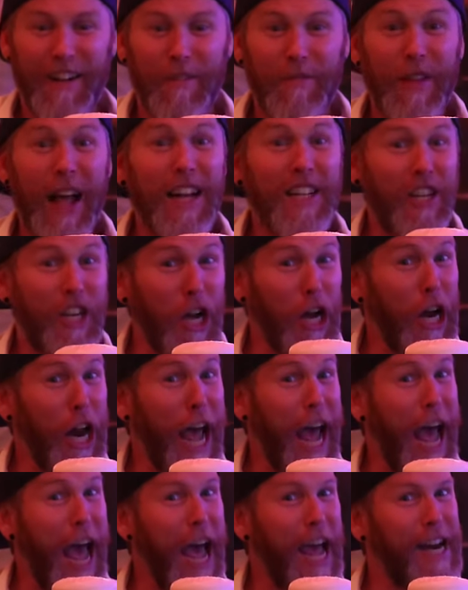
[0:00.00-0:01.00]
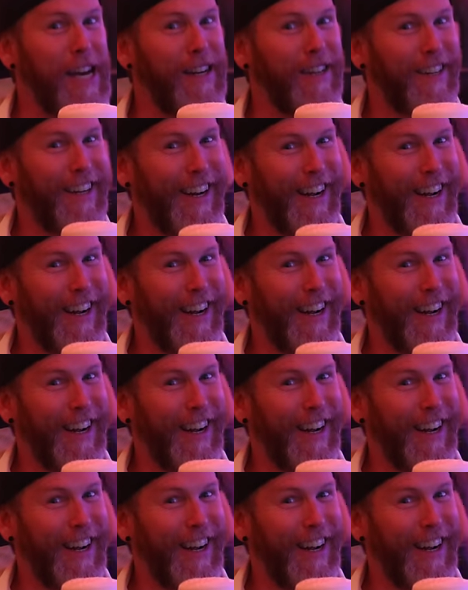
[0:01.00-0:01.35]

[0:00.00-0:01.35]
That's a good head.